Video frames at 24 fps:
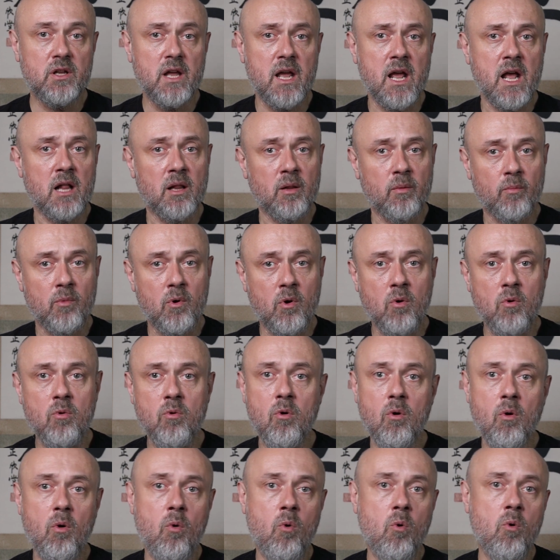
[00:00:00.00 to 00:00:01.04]

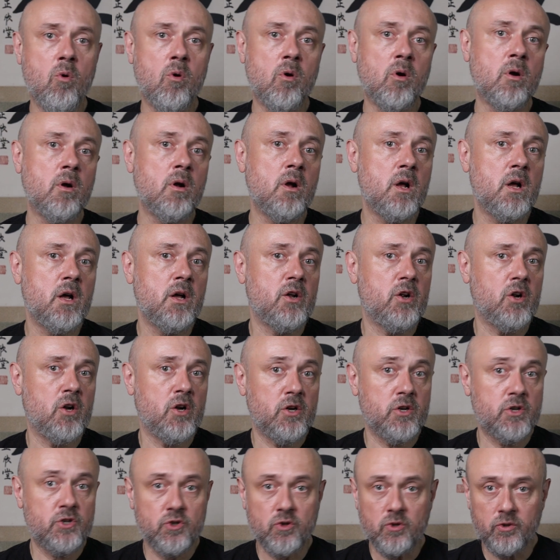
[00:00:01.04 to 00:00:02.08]
elbow,
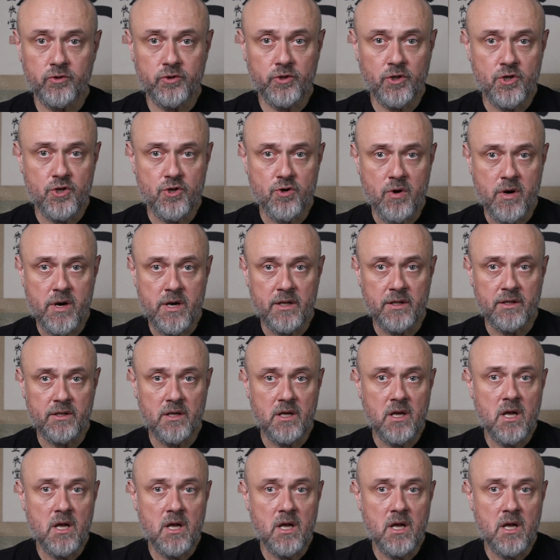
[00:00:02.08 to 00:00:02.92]
or shoulder joint.